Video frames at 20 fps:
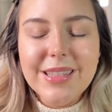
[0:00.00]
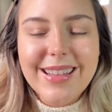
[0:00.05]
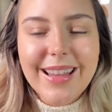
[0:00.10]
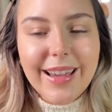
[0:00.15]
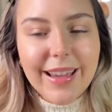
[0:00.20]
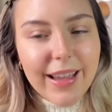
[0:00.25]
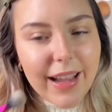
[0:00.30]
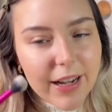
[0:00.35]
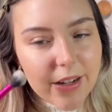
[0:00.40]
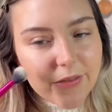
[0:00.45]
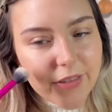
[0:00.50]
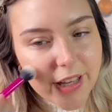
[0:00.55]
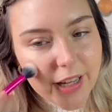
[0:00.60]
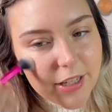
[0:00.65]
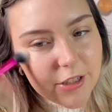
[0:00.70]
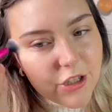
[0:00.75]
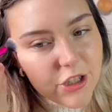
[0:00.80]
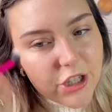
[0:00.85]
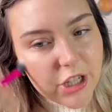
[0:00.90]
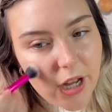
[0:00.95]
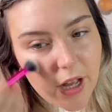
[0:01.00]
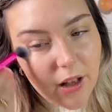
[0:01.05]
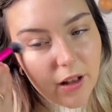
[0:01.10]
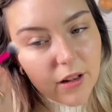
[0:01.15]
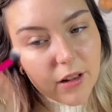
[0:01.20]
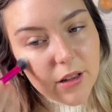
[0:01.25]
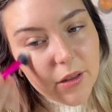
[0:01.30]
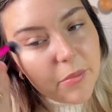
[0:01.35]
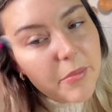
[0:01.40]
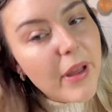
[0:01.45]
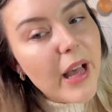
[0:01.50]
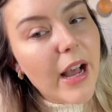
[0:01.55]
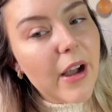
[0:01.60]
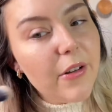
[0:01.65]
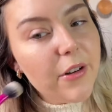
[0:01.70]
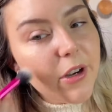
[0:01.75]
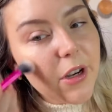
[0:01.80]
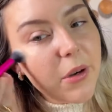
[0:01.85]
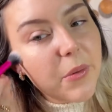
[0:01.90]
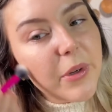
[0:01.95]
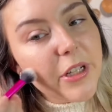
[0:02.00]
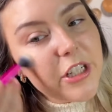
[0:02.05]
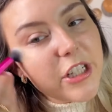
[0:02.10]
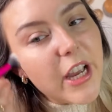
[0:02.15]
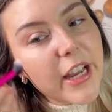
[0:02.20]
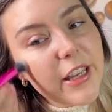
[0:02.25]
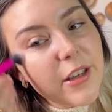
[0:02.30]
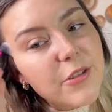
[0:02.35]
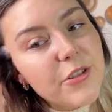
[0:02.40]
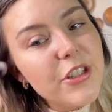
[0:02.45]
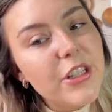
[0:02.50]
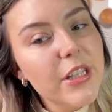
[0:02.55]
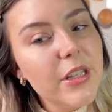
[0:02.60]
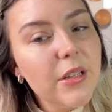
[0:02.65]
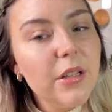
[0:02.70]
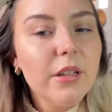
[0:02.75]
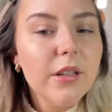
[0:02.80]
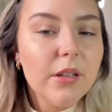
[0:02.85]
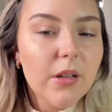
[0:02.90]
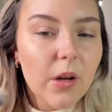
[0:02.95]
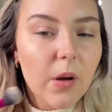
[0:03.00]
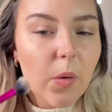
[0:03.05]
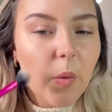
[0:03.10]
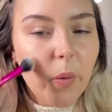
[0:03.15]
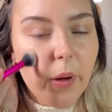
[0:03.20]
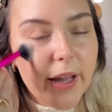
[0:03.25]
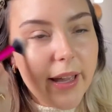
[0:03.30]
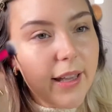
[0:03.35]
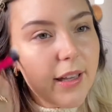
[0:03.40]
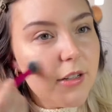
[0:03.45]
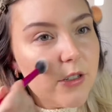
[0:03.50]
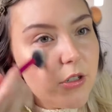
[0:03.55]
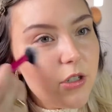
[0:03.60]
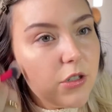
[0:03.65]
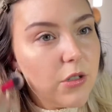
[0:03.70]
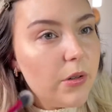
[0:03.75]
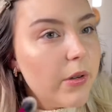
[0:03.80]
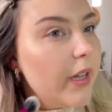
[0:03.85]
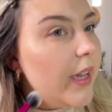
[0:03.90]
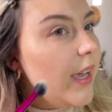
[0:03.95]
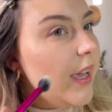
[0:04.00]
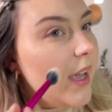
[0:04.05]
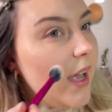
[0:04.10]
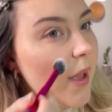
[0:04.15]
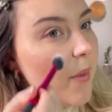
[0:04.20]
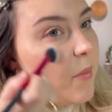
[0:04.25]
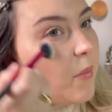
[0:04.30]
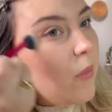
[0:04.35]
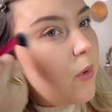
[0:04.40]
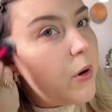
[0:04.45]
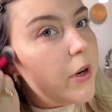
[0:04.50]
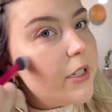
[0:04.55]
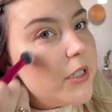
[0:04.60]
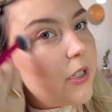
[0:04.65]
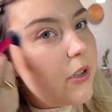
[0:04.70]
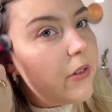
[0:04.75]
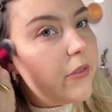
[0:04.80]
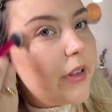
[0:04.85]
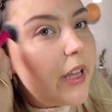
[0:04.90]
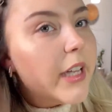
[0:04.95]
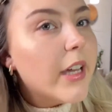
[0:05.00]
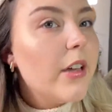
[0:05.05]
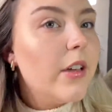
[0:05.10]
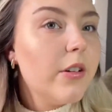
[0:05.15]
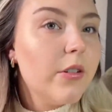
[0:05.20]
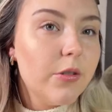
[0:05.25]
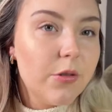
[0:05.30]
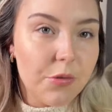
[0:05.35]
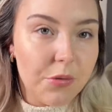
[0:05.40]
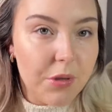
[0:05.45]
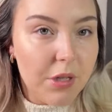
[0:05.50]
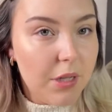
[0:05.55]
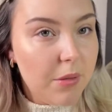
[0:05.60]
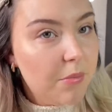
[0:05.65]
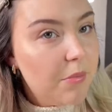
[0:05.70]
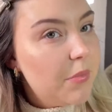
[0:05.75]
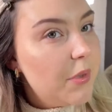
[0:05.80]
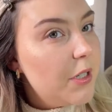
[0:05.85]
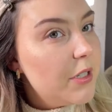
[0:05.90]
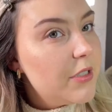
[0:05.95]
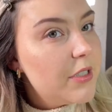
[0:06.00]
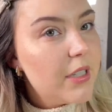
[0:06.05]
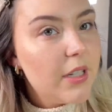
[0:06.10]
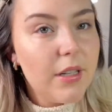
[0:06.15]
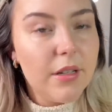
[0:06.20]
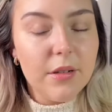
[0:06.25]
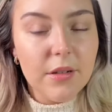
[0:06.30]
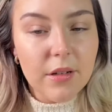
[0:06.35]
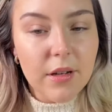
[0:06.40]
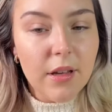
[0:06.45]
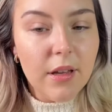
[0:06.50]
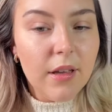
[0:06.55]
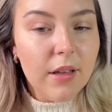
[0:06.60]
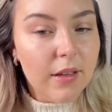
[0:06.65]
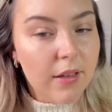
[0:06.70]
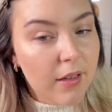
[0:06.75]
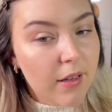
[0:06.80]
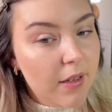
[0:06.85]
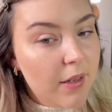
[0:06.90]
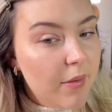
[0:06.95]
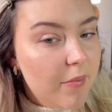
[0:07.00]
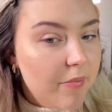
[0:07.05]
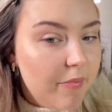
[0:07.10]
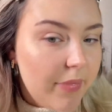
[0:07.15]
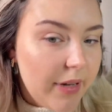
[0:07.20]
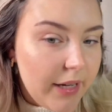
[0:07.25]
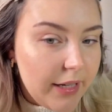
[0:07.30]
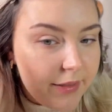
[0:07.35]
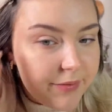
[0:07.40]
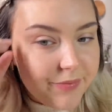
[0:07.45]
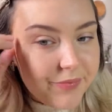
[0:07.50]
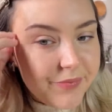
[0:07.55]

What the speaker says: like kind of like a gel powder, which I usually quite enjoy. I'm more so of like a cream person, but